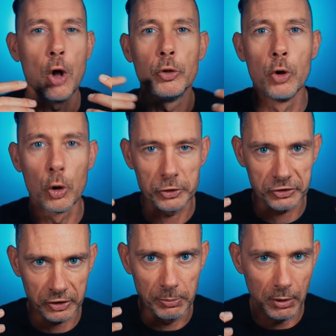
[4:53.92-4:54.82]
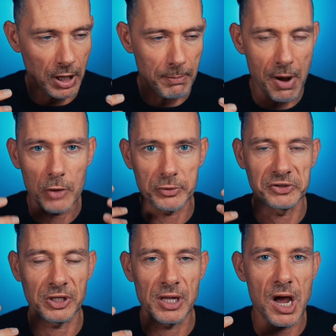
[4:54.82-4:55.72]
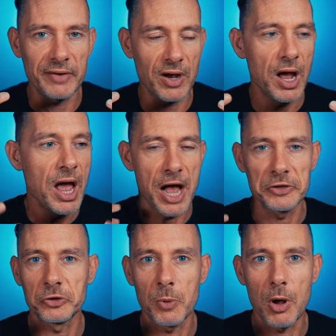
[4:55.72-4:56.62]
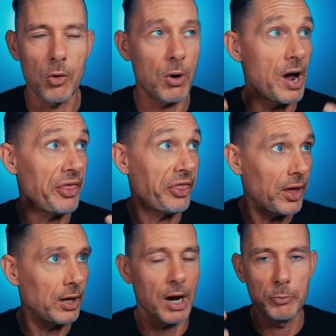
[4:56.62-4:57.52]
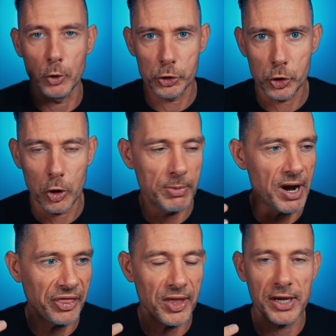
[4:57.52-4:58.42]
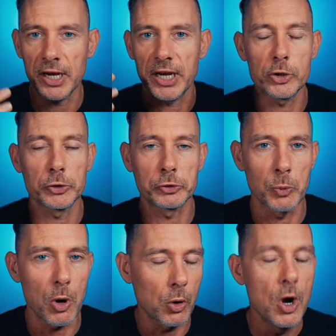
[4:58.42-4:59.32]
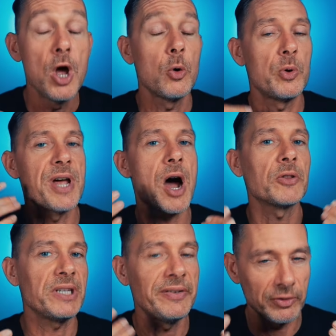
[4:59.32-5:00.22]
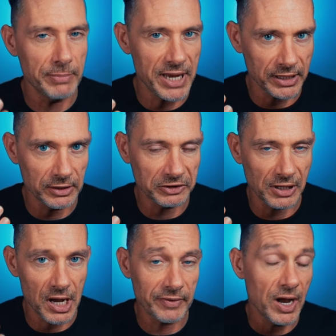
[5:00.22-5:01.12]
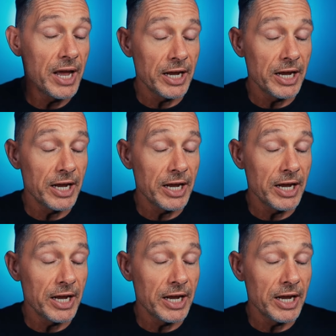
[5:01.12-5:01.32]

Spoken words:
a noticeable amount of saliva and swallow. I think I can just swallow without even making the saliva.